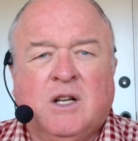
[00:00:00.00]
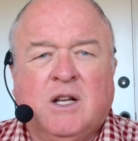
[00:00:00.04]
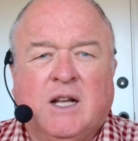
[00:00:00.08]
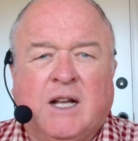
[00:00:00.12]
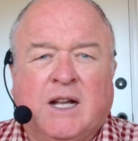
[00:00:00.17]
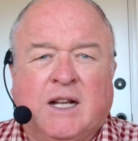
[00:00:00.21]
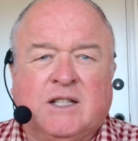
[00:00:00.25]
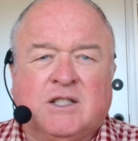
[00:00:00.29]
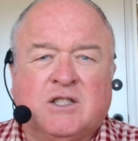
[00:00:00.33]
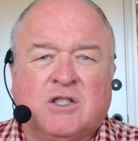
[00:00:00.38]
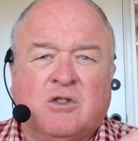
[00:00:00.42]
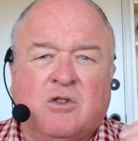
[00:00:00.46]

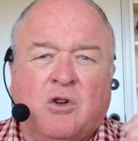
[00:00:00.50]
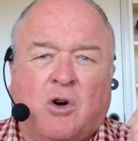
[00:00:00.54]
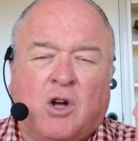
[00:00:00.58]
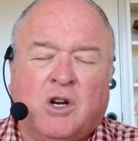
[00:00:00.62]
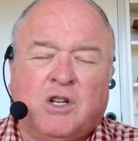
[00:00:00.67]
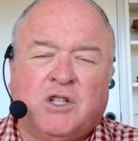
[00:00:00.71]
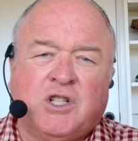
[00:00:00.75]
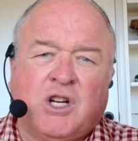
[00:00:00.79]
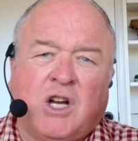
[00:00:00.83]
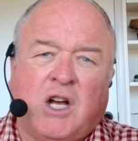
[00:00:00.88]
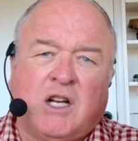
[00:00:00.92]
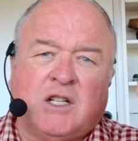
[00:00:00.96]
It's
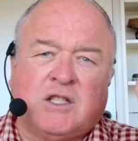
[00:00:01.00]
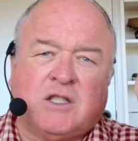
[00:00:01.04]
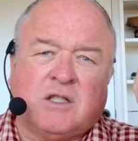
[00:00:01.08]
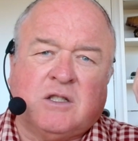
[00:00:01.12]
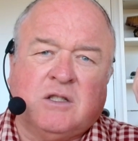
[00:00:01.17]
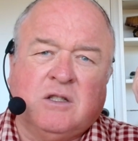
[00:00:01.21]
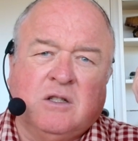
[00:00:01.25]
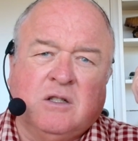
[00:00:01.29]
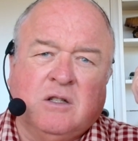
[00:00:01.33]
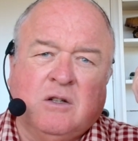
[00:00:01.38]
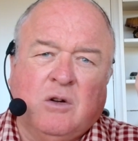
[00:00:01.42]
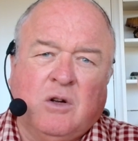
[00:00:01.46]
not just
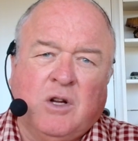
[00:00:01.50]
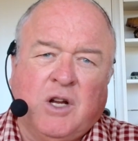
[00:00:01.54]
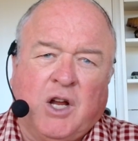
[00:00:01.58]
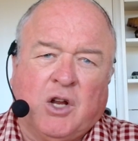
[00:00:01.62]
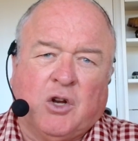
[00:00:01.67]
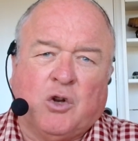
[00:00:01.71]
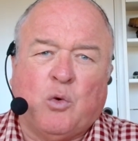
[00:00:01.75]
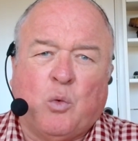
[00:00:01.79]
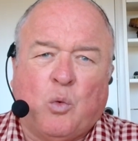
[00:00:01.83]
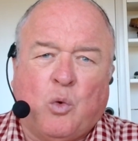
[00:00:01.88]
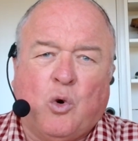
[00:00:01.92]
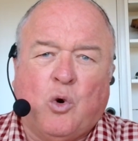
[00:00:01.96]

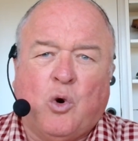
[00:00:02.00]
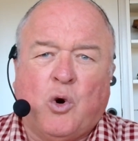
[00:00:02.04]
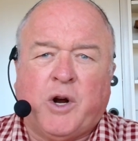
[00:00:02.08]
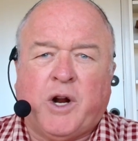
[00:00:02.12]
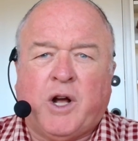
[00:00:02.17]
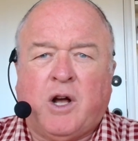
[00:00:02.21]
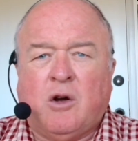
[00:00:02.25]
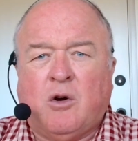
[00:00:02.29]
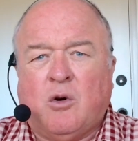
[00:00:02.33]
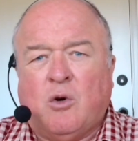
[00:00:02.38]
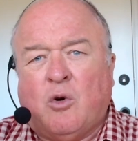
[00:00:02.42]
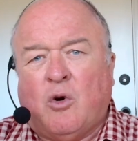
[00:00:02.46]
in the
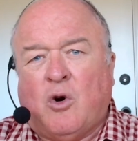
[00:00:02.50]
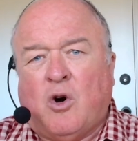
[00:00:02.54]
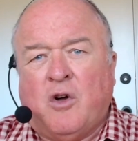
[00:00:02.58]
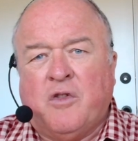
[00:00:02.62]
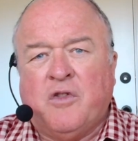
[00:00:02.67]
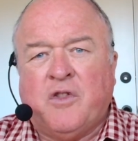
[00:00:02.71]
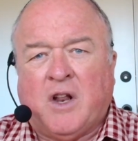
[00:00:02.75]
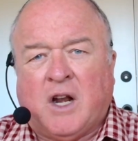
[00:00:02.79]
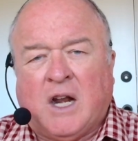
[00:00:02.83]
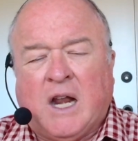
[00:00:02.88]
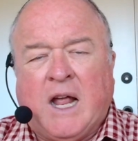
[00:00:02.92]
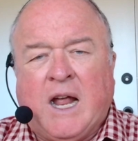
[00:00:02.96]
water or
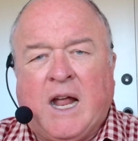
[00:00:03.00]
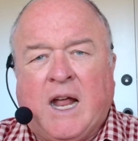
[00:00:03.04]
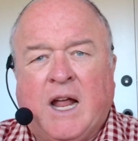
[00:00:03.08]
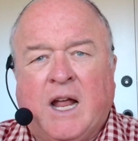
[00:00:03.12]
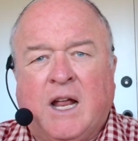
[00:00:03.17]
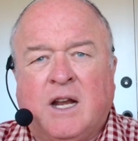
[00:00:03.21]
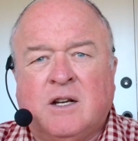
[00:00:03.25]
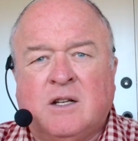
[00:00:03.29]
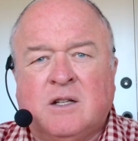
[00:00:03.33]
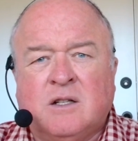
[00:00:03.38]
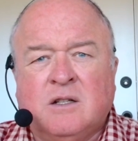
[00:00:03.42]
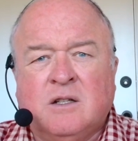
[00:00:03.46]
on the
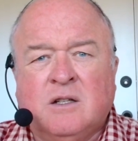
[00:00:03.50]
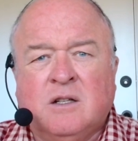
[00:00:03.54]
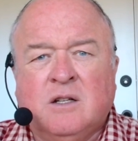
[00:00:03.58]
land,